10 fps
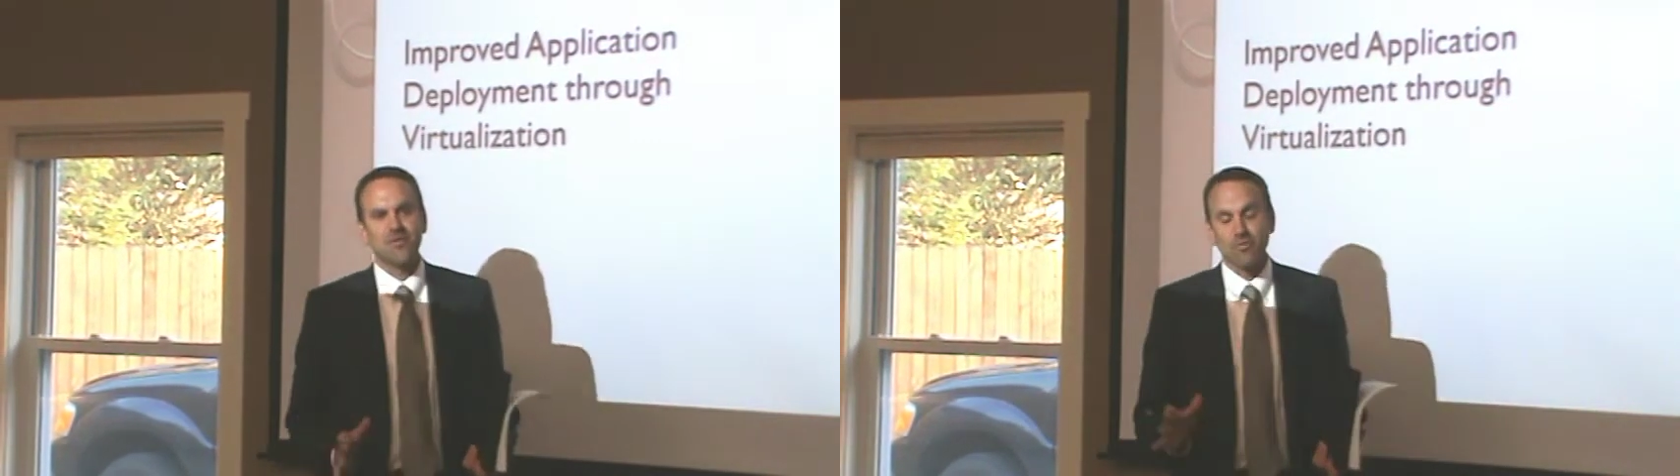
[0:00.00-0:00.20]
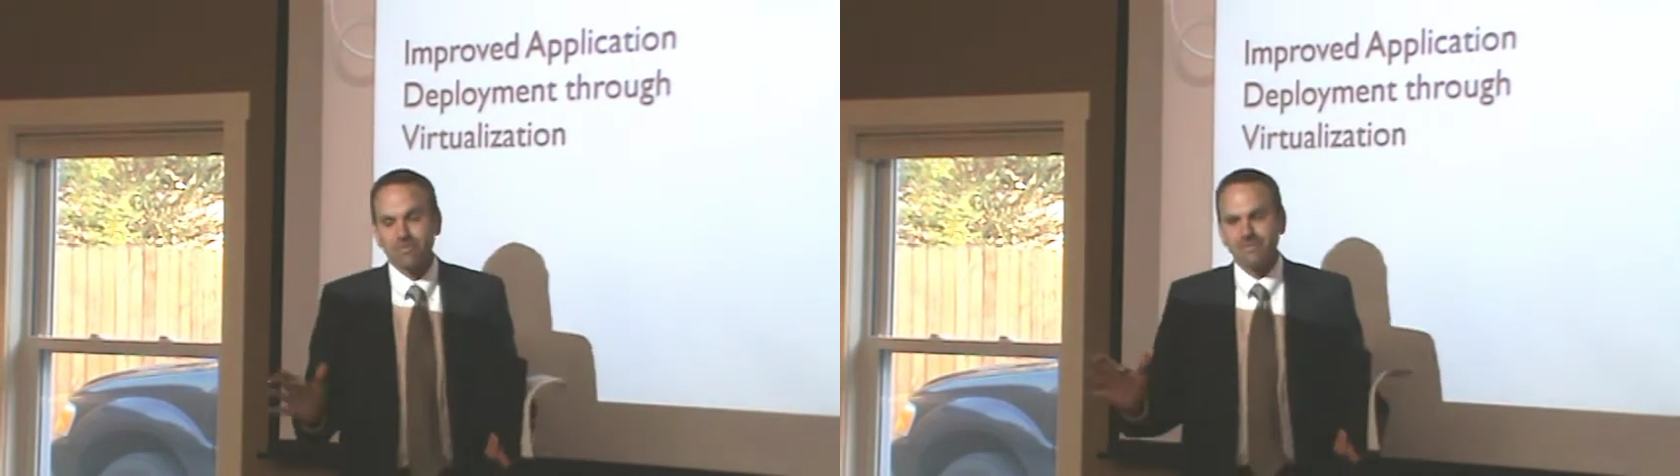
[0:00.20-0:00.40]

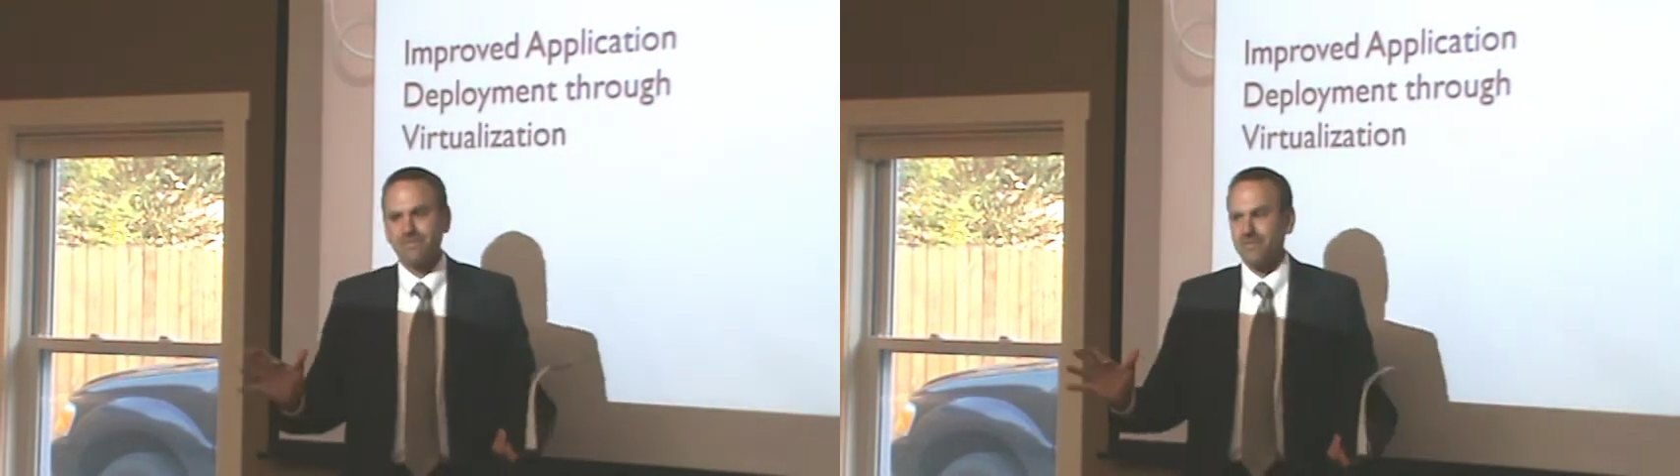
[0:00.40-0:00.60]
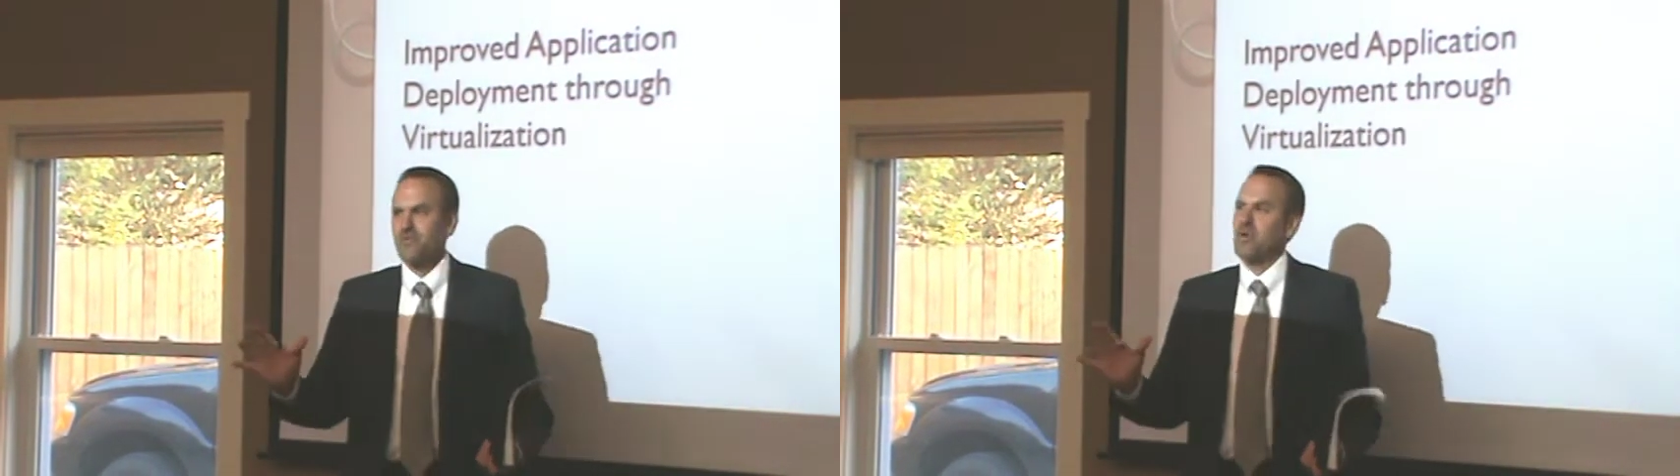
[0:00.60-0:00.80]
so
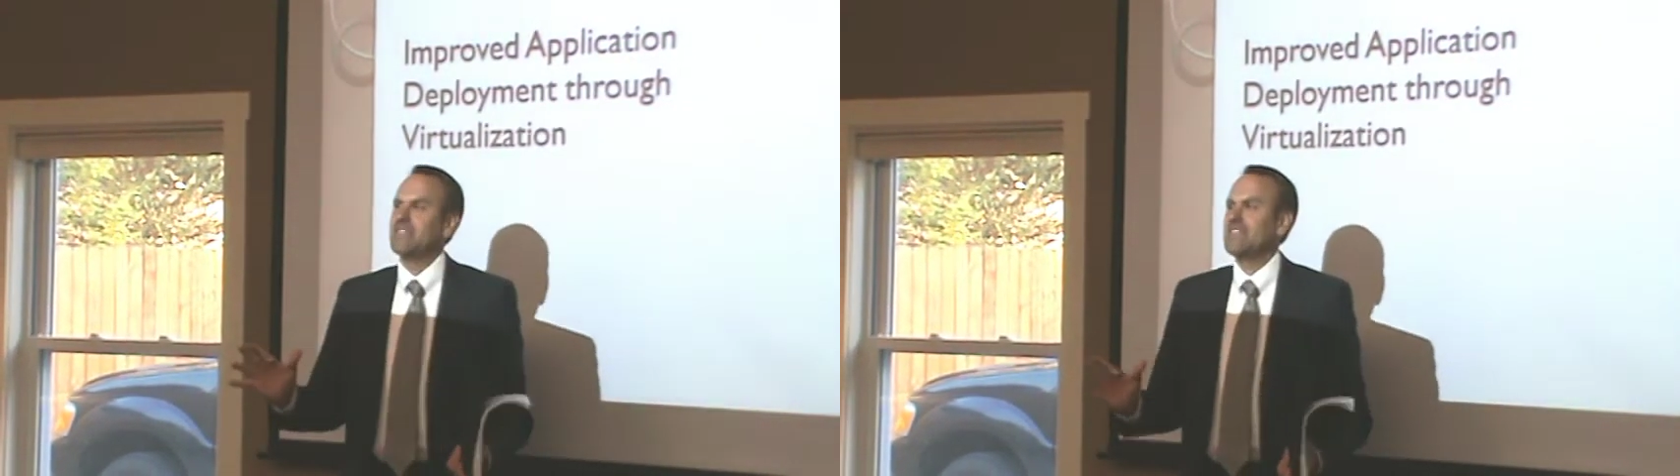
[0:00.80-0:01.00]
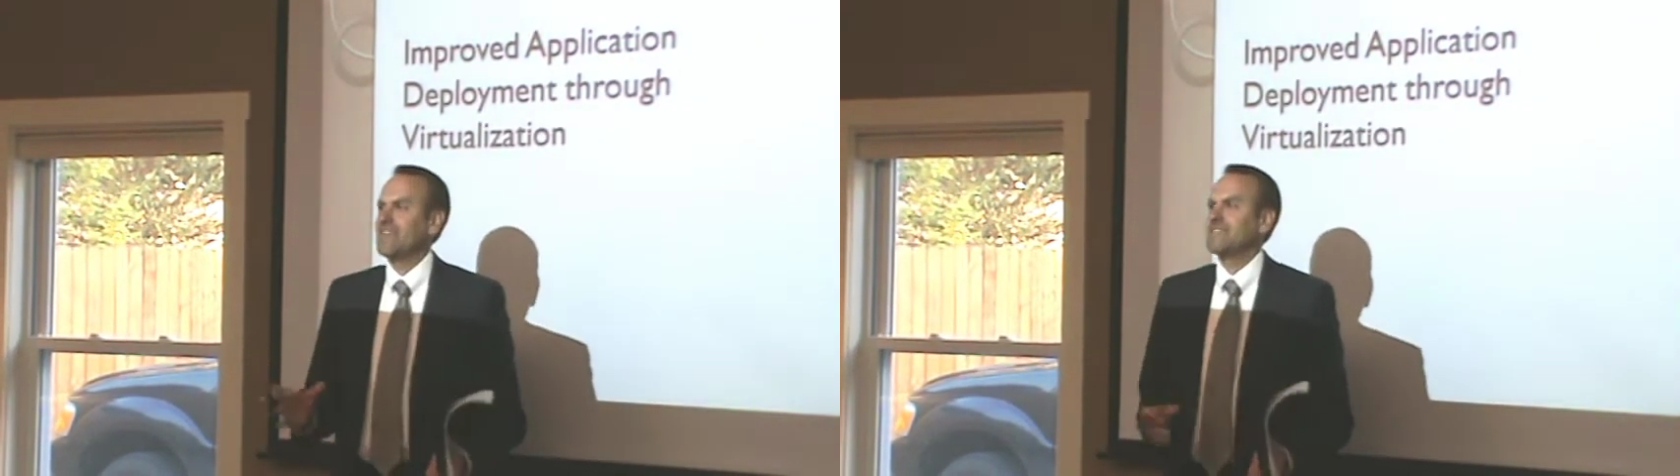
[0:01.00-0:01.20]

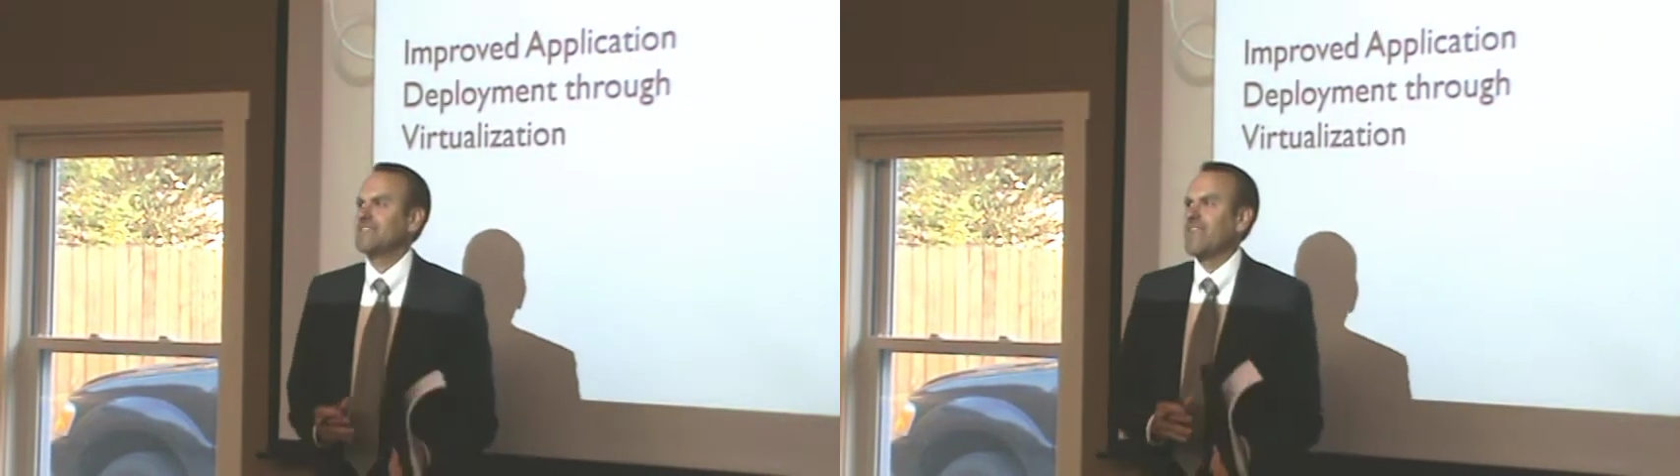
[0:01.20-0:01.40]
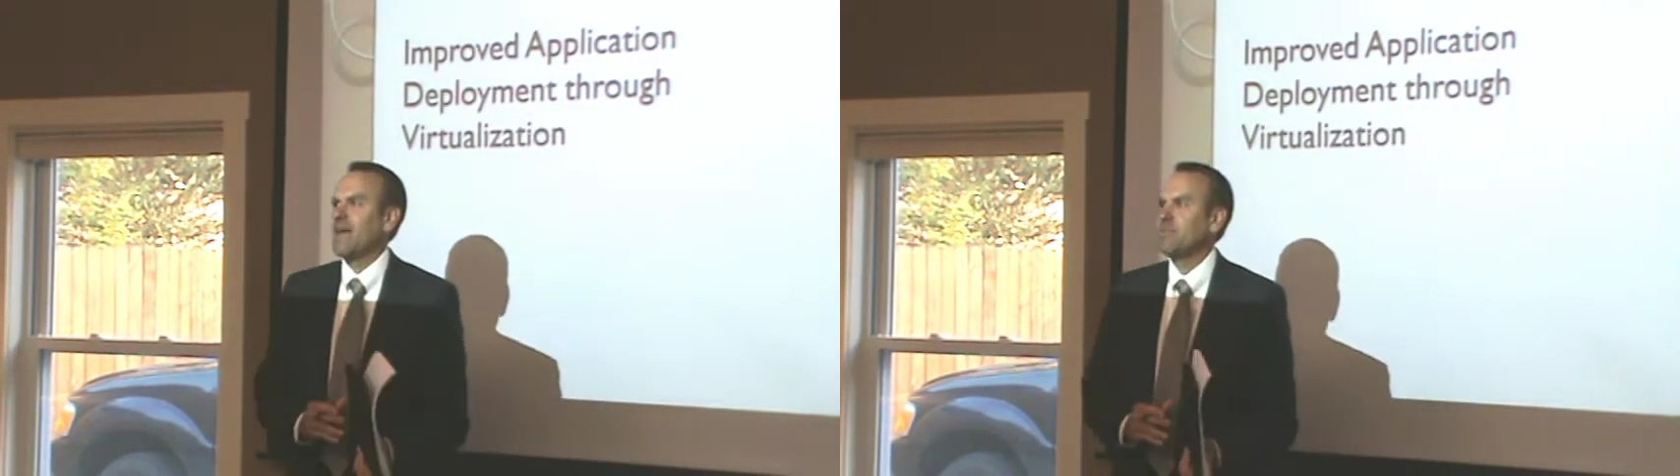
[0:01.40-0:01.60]
crazy
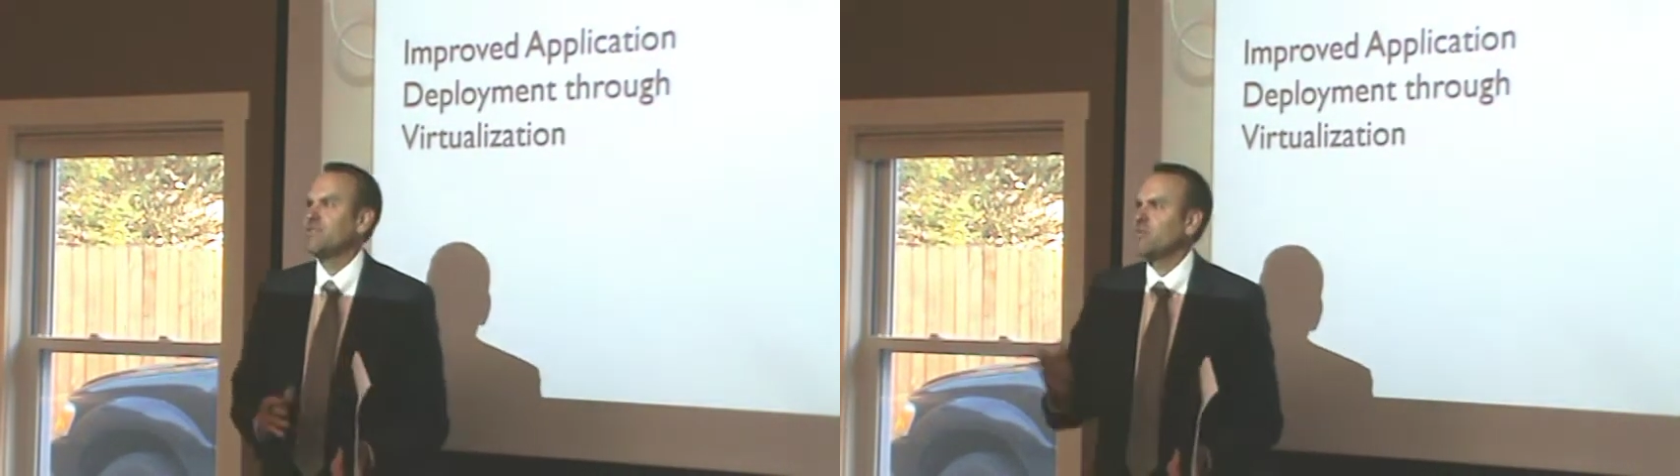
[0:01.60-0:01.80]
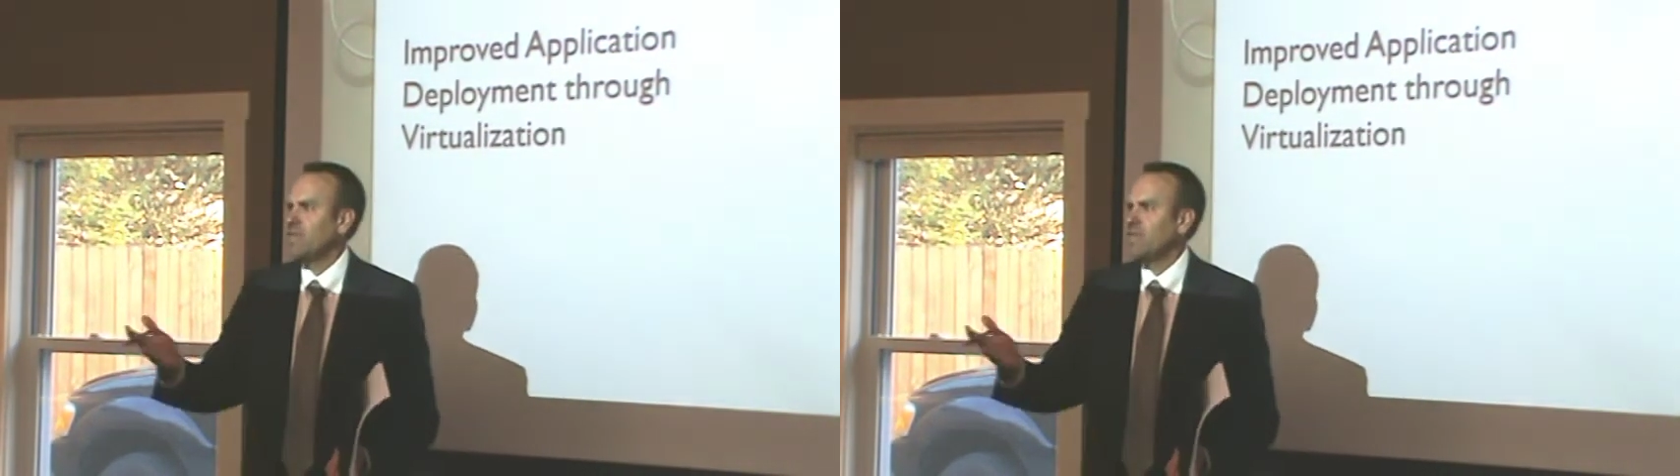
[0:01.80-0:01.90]
things can happen.